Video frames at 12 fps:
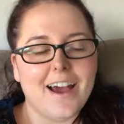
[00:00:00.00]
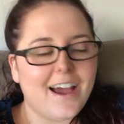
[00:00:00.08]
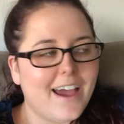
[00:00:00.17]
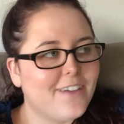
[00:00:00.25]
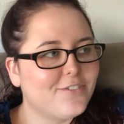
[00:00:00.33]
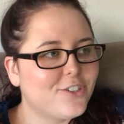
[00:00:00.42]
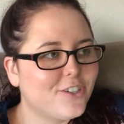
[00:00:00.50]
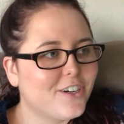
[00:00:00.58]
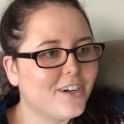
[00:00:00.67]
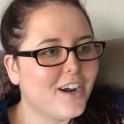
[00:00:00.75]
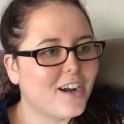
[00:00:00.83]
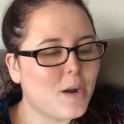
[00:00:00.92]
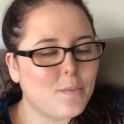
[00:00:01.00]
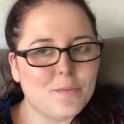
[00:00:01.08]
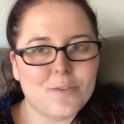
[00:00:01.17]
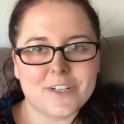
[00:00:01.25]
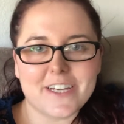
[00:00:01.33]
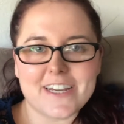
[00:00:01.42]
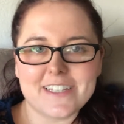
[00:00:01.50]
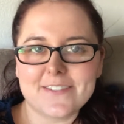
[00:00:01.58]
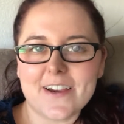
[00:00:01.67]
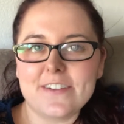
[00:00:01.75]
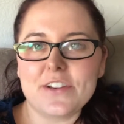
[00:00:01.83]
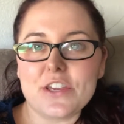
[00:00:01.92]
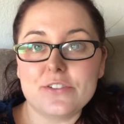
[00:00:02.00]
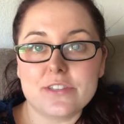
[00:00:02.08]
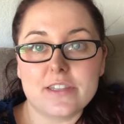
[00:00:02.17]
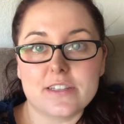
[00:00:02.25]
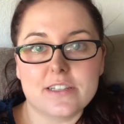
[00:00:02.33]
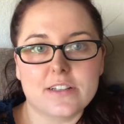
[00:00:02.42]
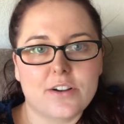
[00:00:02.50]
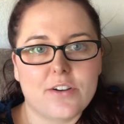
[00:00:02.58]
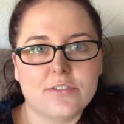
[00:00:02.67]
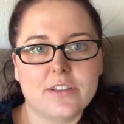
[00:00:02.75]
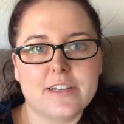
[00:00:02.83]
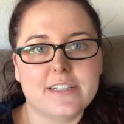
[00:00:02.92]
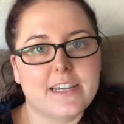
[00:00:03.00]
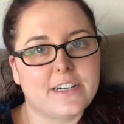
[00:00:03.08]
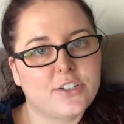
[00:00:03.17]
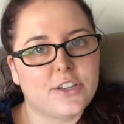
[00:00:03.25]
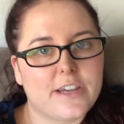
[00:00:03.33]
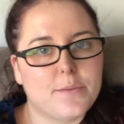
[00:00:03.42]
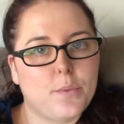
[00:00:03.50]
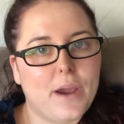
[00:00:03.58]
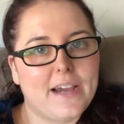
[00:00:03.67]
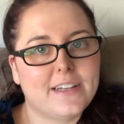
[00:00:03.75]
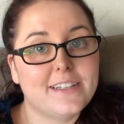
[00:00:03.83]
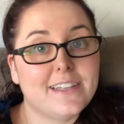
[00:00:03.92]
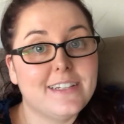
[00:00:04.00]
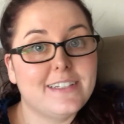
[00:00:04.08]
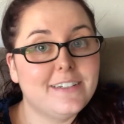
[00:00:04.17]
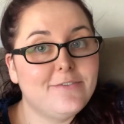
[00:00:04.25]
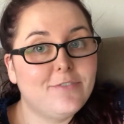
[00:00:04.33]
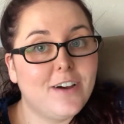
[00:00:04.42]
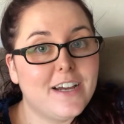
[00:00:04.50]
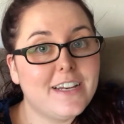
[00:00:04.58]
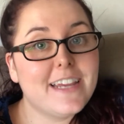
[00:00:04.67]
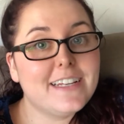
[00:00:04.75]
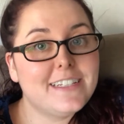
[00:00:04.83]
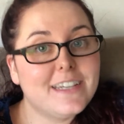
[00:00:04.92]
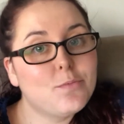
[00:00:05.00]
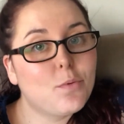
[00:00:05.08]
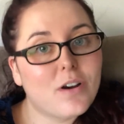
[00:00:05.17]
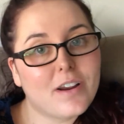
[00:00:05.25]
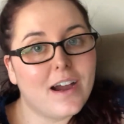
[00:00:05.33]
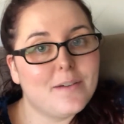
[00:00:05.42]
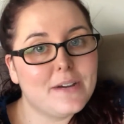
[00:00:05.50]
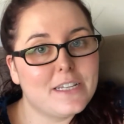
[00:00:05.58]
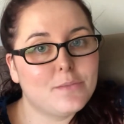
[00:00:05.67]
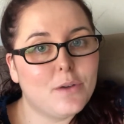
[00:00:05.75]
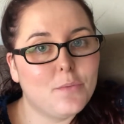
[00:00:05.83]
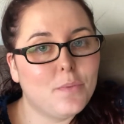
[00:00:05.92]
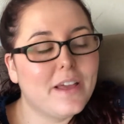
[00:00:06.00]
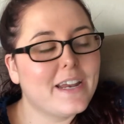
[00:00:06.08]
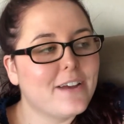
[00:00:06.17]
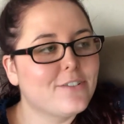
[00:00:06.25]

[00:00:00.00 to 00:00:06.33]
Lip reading: After a couple more days of kind of using the silicone lids actually in practice, I did find it did work on my small plate.